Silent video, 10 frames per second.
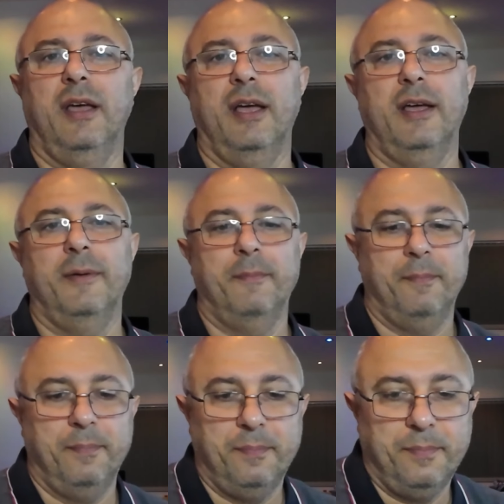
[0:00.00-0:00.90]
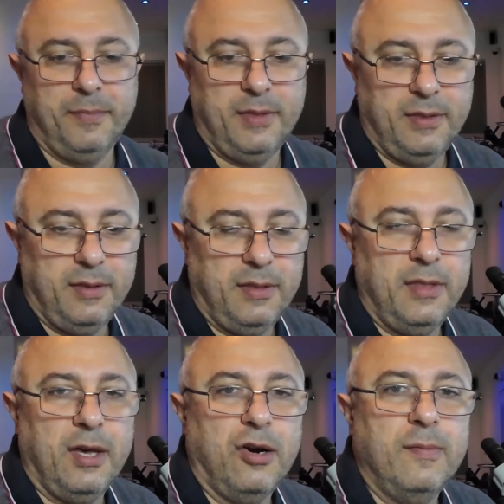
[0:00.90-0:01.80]

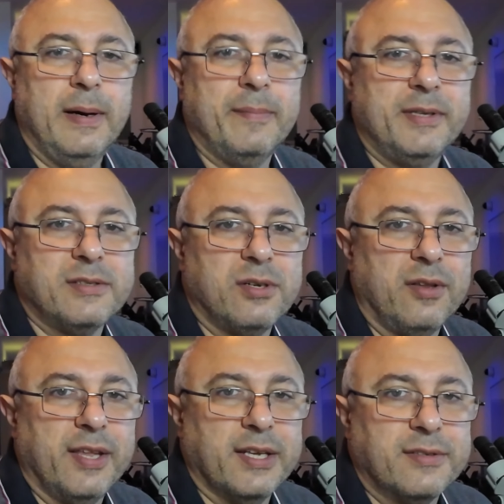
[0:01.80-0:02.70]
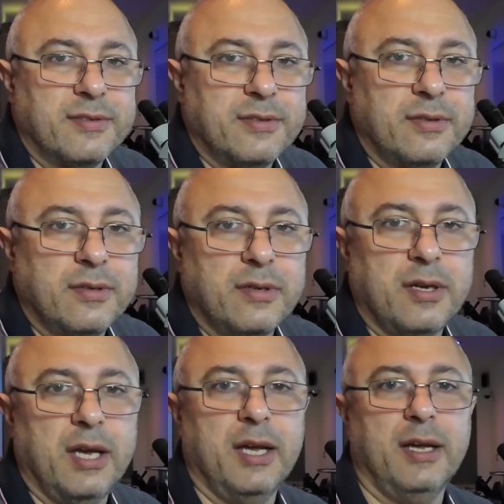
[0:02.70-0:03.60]
The OMAP does all this,
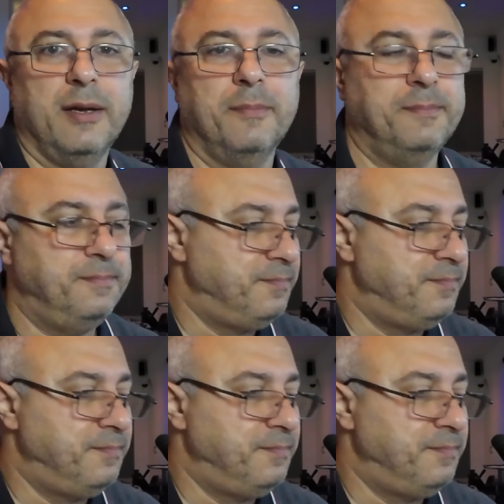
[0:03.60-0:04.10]
um,